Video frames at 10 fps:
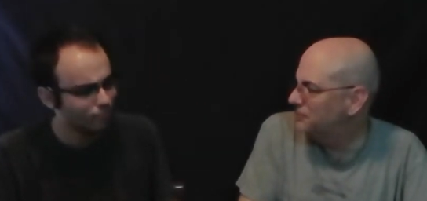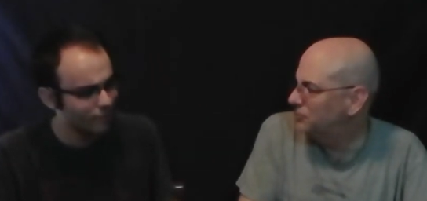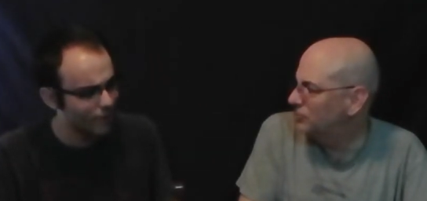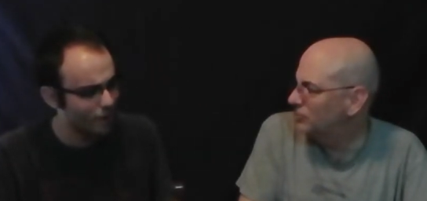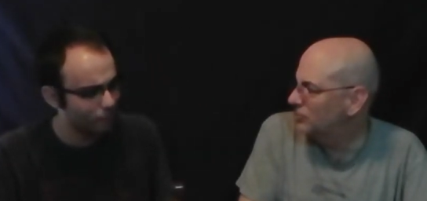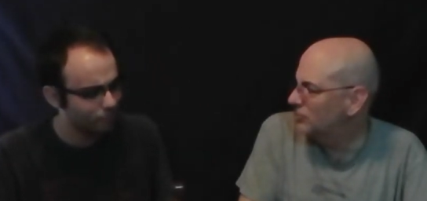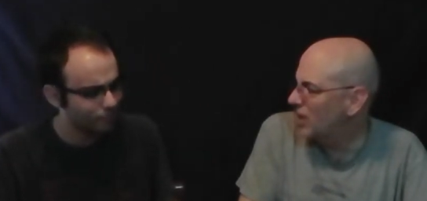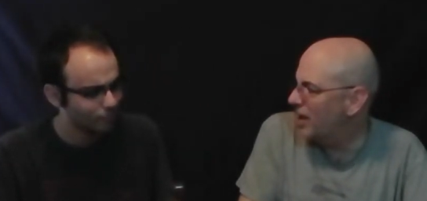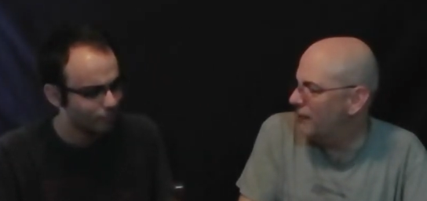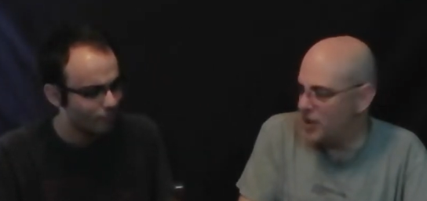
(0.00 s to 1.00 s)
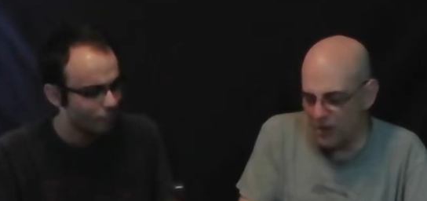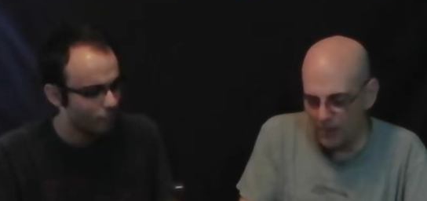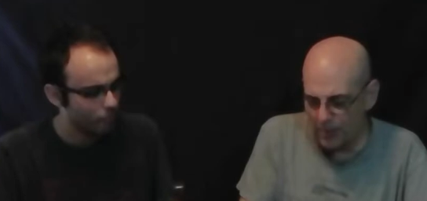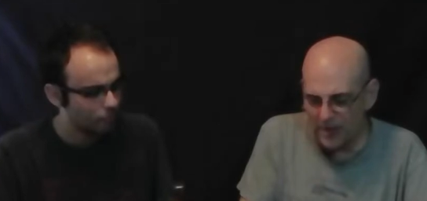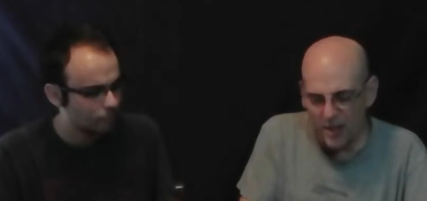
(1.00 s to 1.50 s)
Speaker 1: Yeah. If you
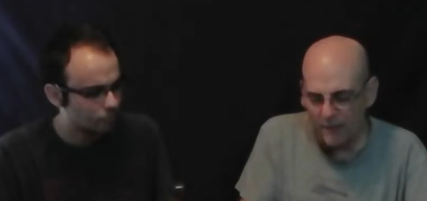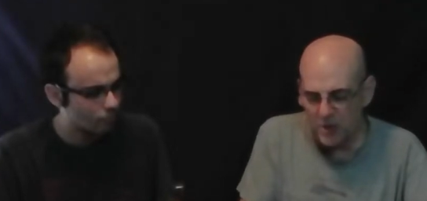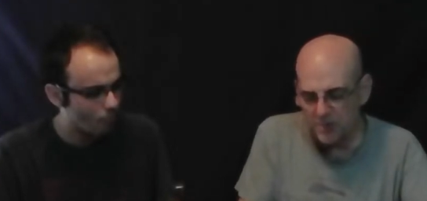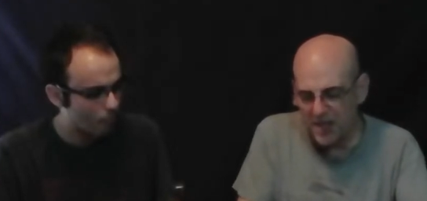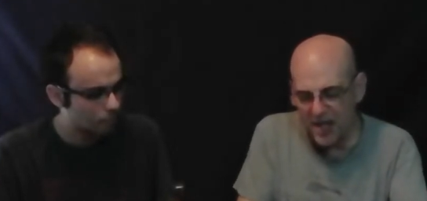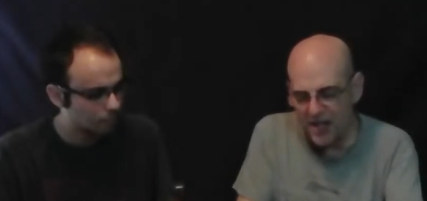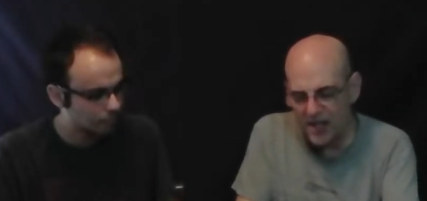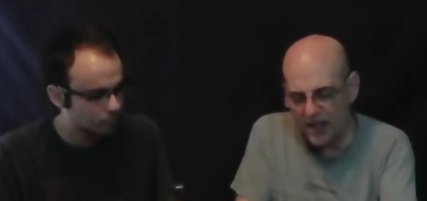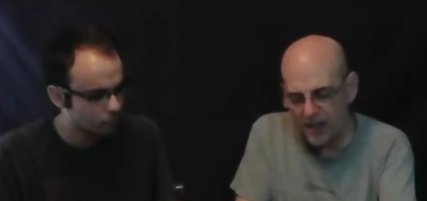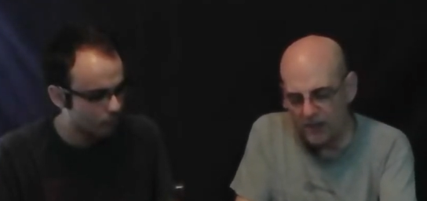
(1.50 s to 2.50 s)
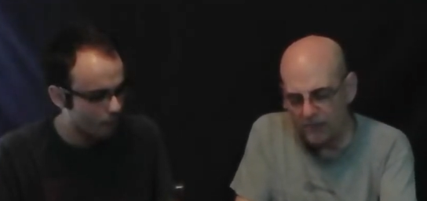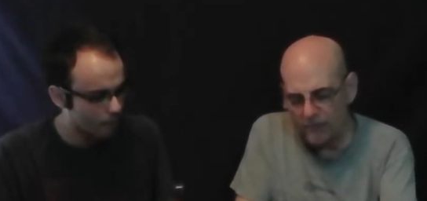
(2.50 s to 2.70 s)
could put that over spaghetti and